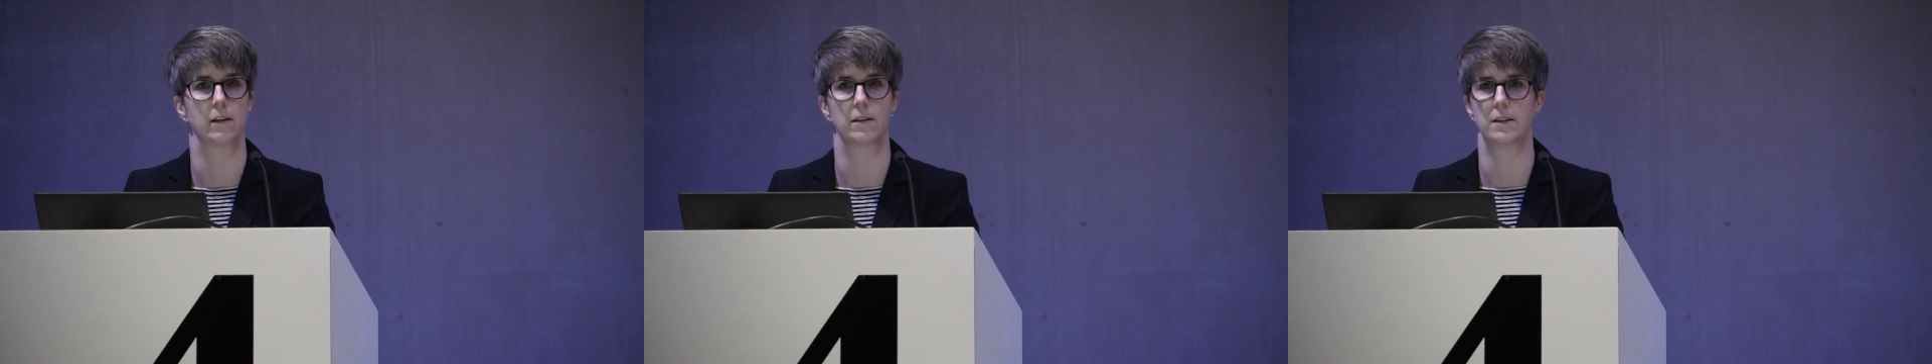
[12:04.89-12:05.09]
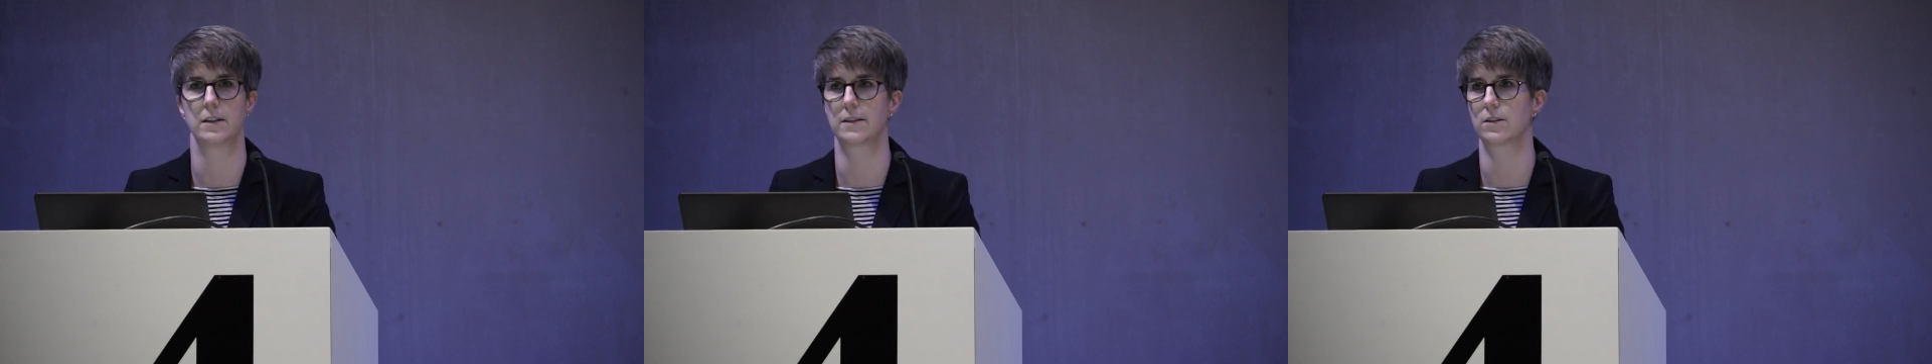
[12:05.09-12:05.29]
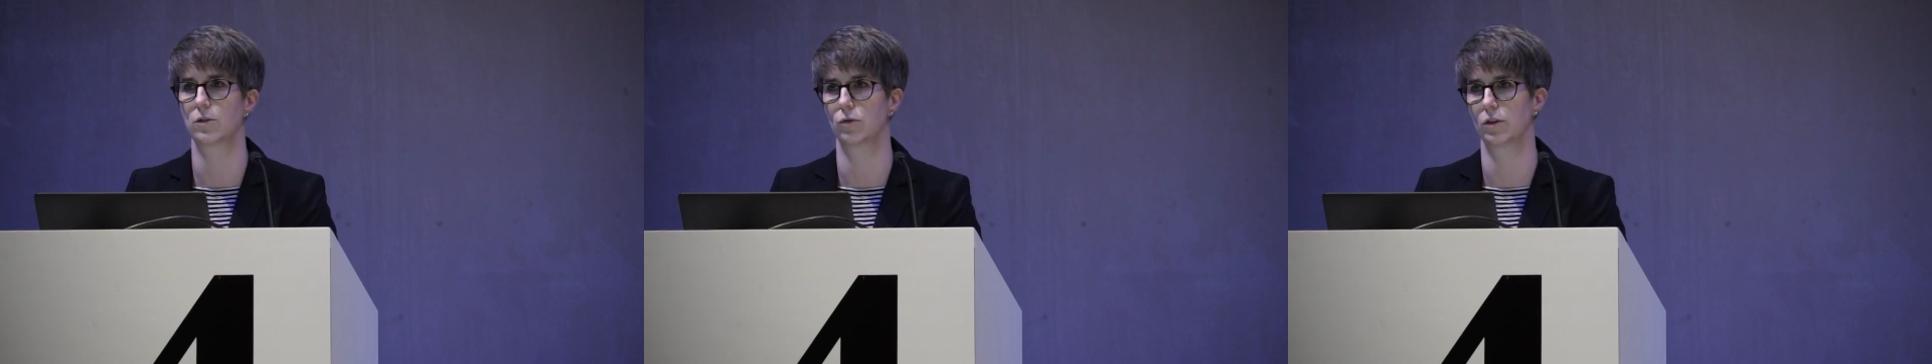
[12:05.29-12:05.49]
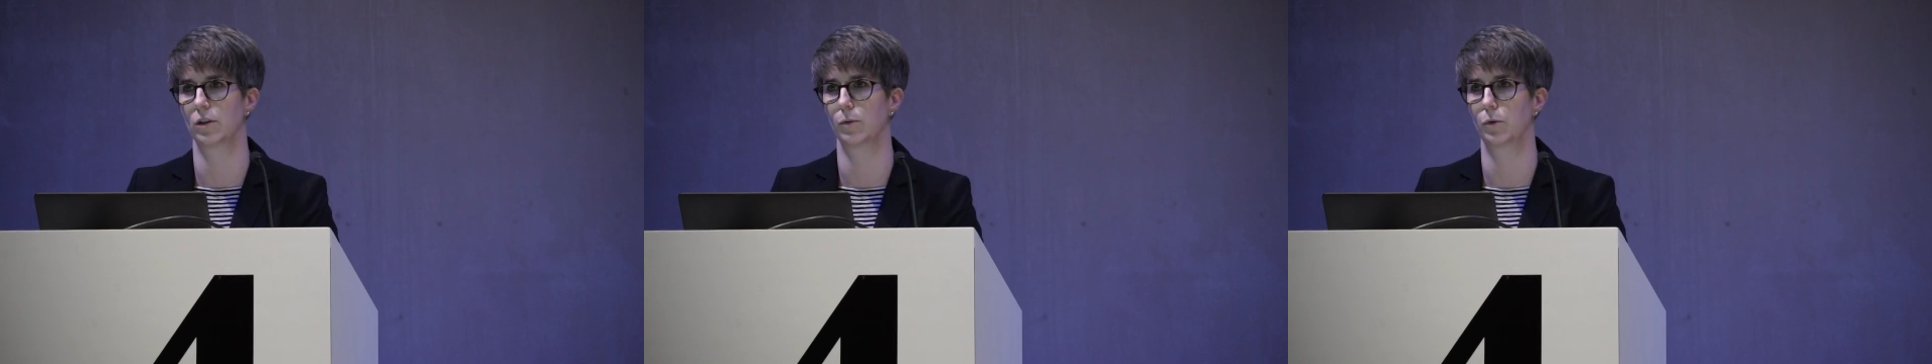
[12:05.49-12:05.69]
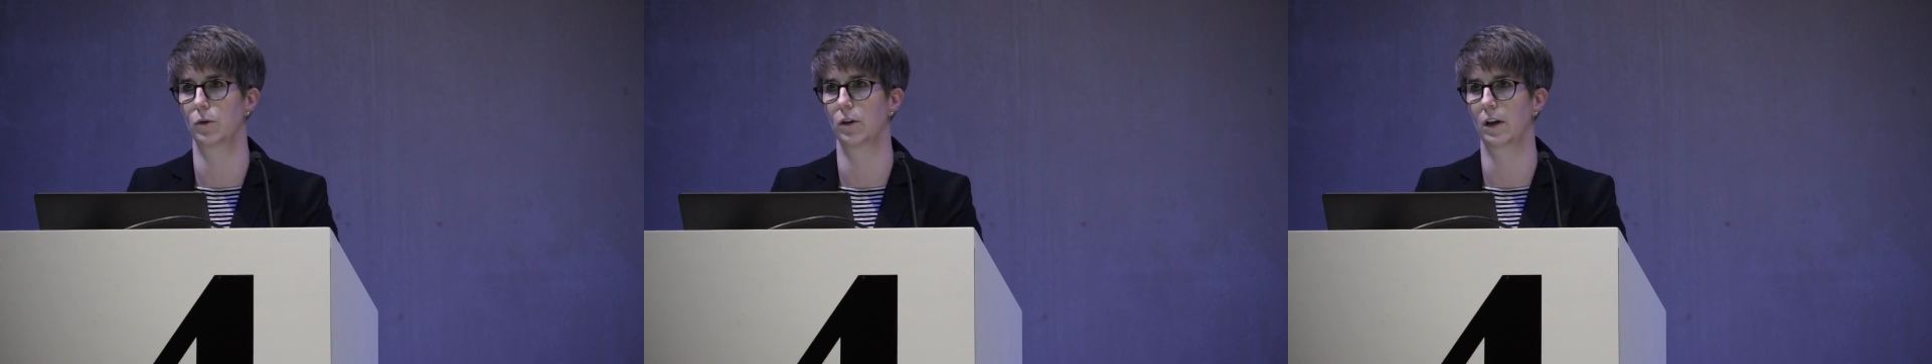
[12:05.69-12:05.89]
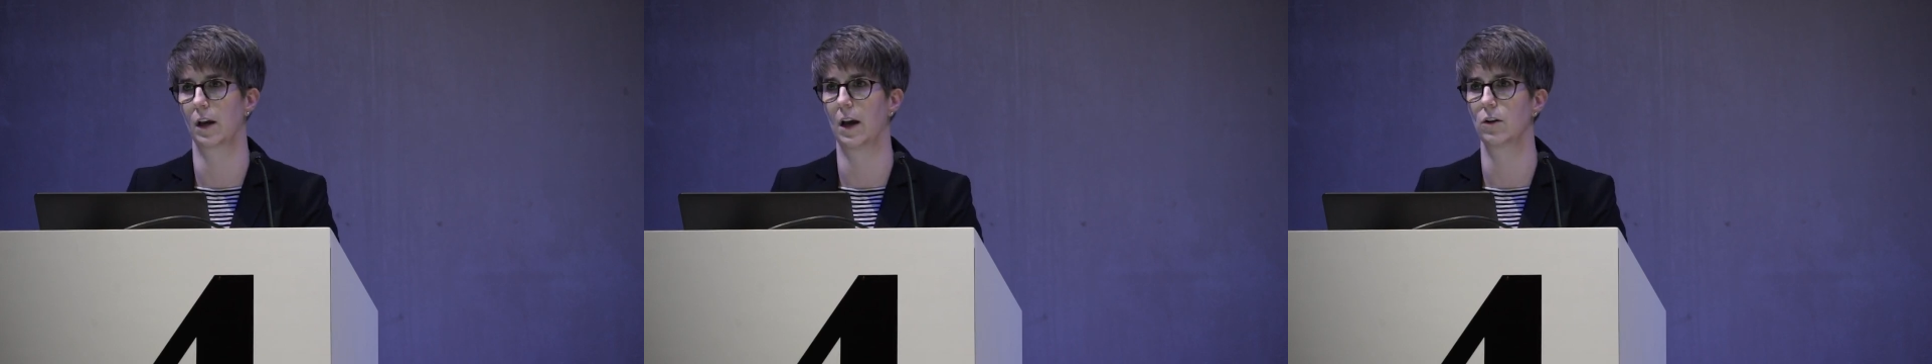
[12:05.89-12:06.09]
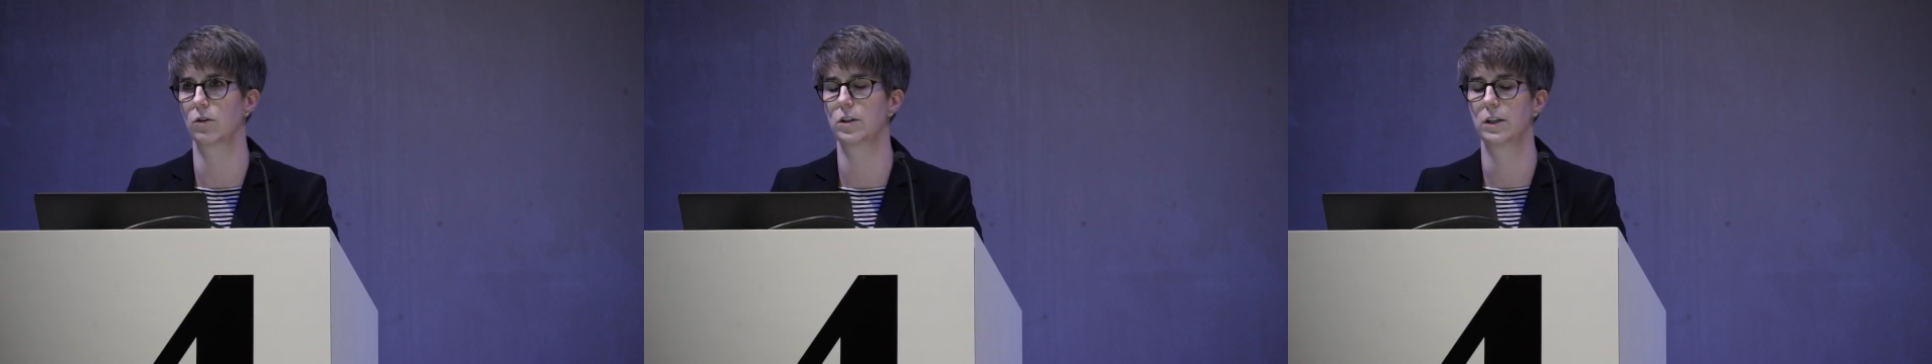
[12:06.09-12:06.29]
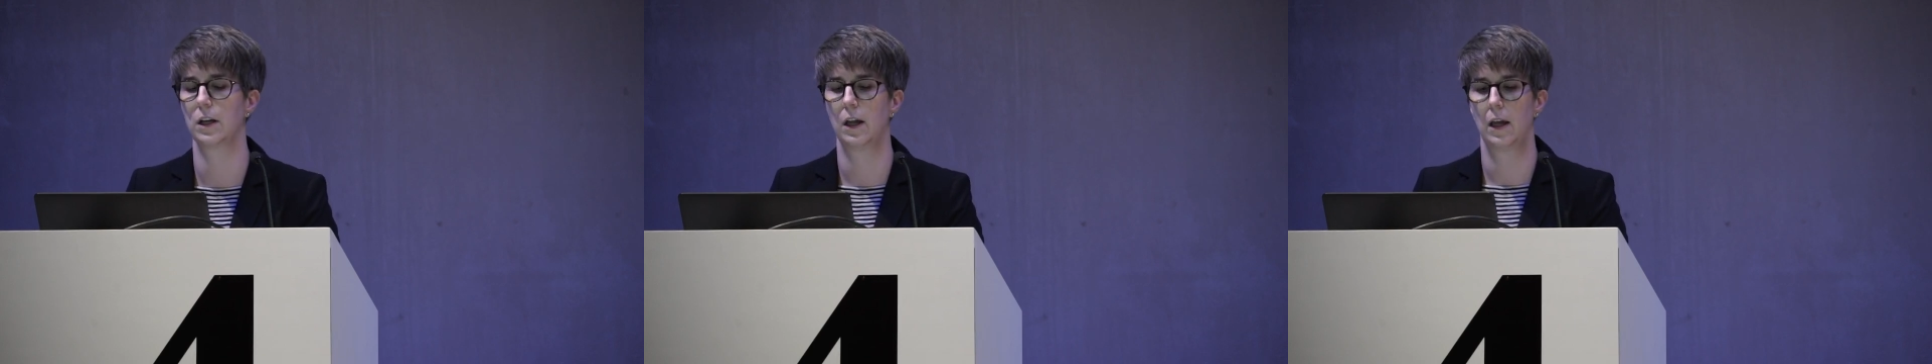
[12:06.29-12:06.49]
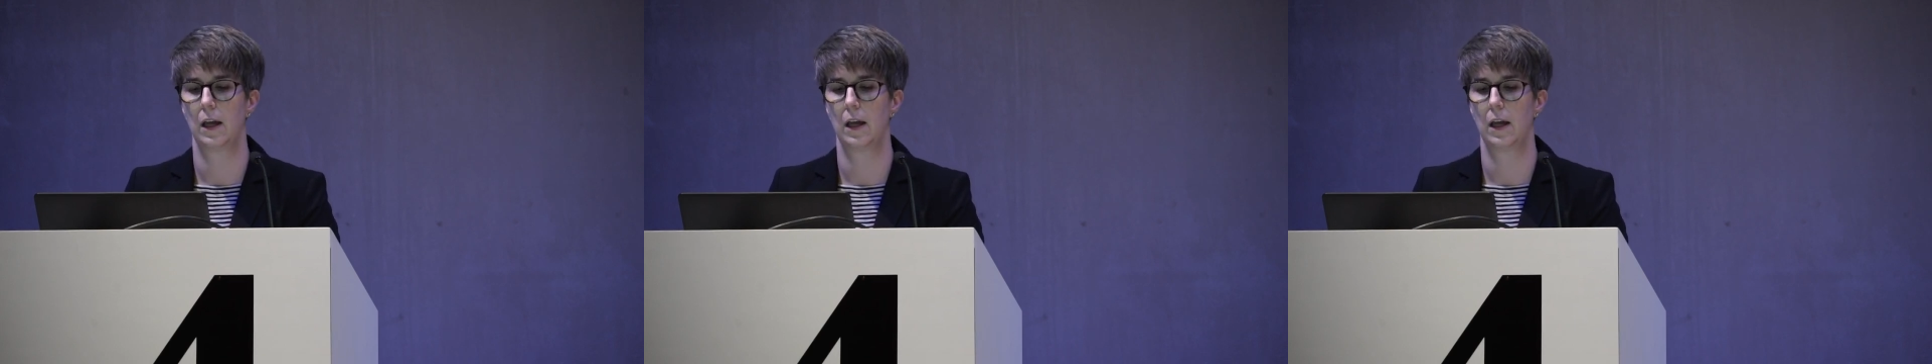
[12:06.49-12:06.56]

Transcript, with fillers: this sort of work out.